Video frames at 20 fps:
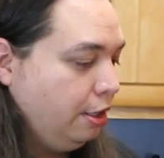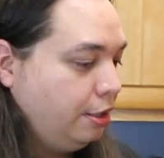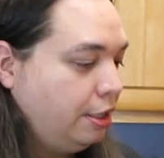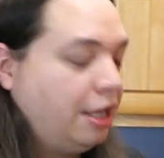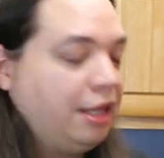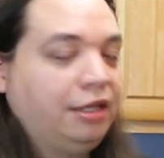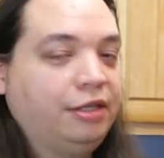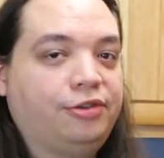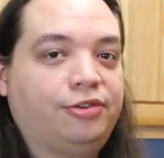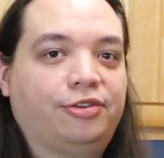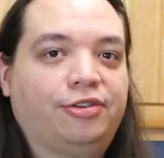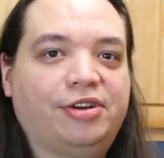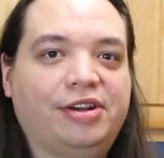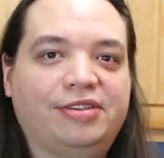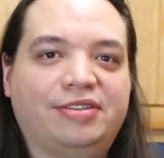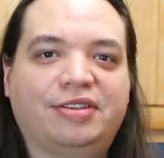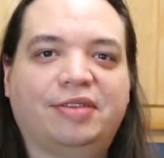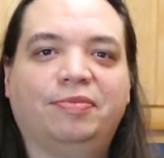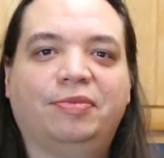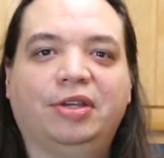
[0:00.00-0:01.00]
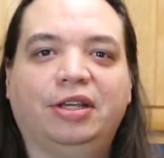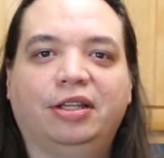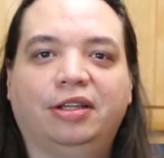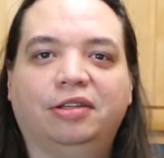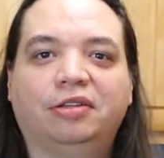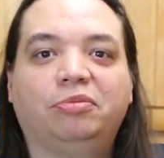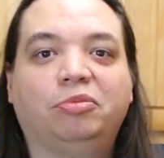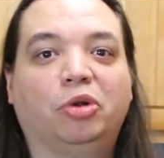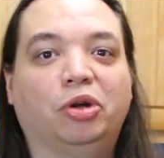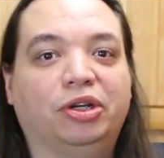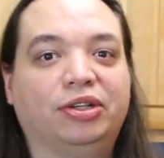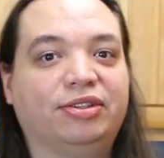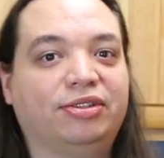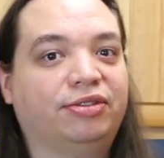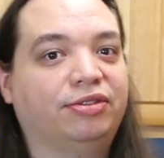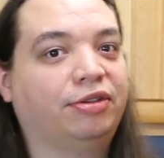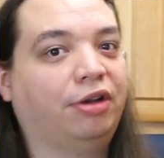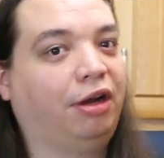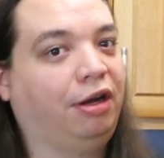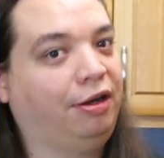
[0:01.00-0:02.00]
Now let's try something a little more
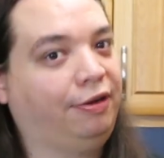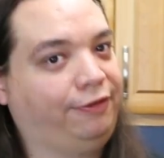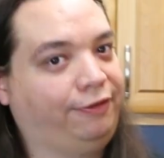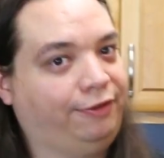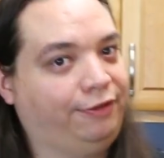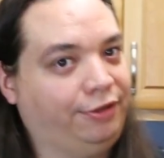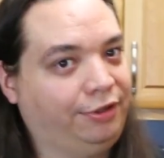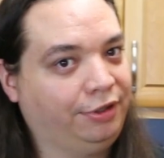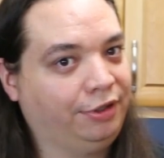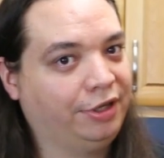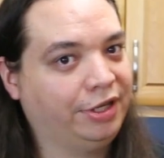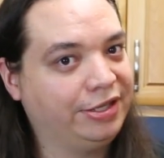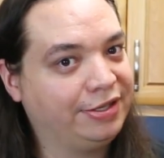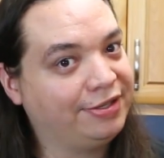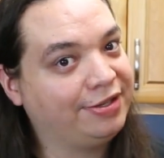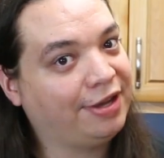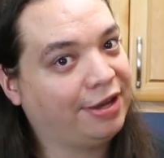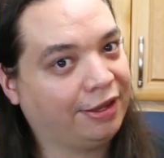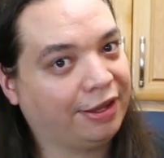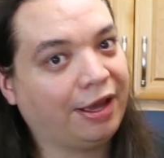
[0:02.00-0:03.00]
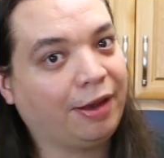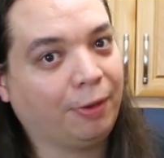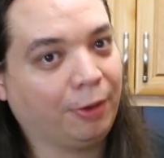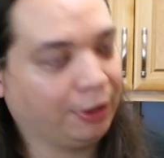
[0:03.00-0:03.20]
soft and see how that